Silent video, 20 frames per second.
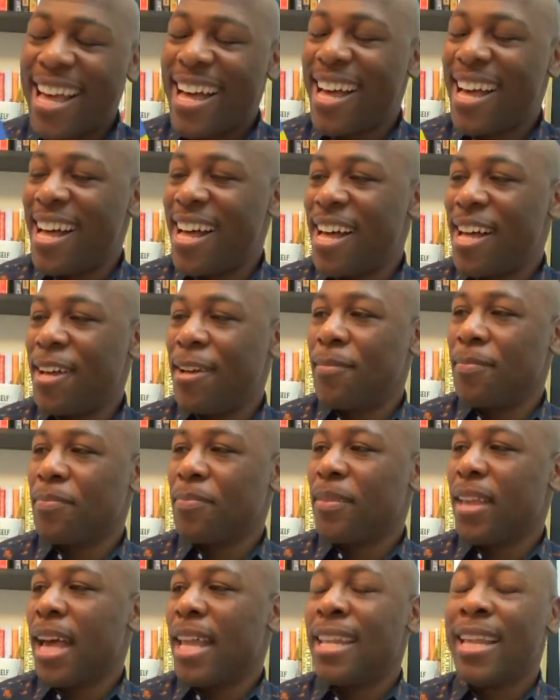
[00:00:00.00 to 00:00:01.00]

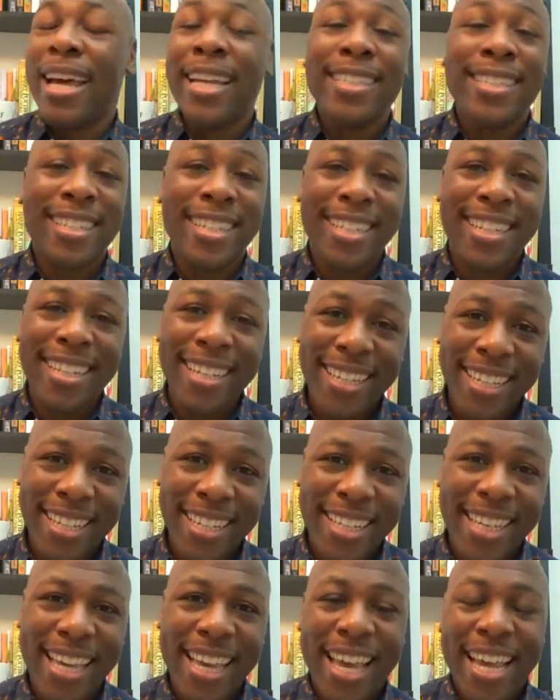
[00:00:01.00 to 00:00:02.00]
I like to
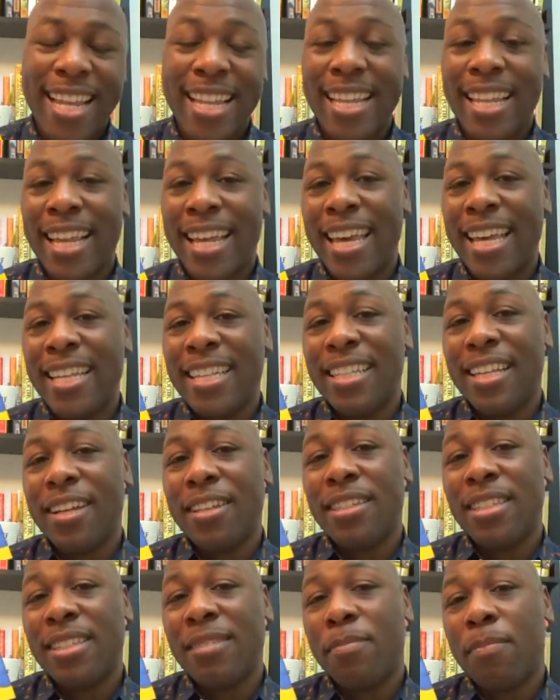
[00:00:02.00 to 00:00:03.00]
cook, and I like
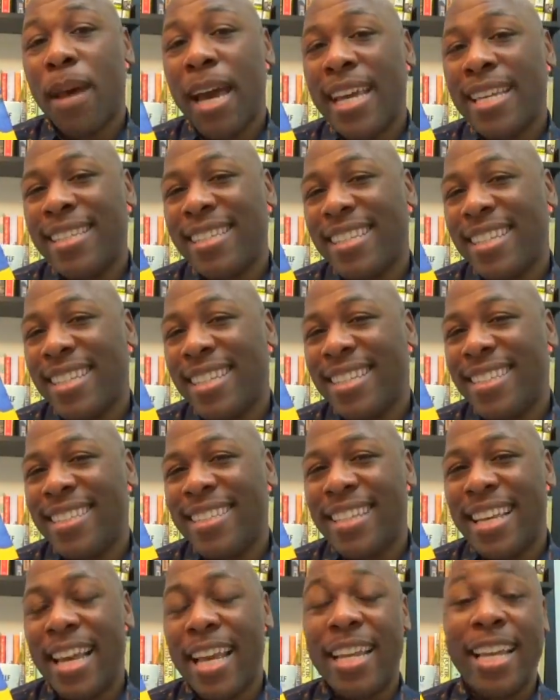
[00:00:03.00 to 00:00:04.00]

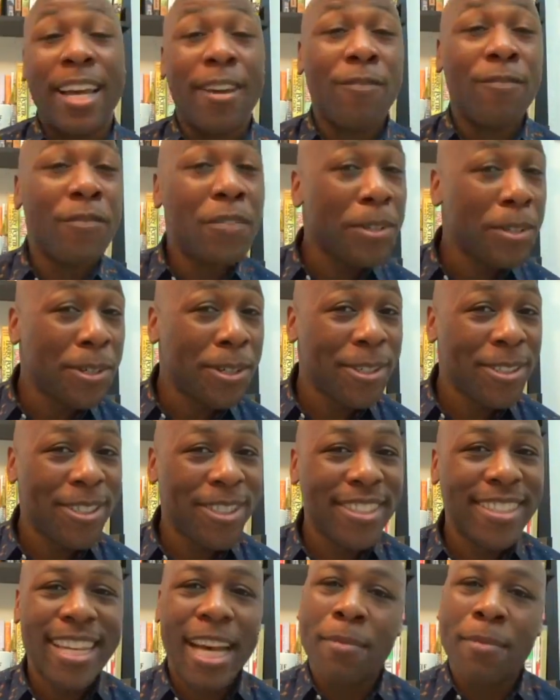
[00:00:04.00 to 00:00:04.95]
spices, and I like foods.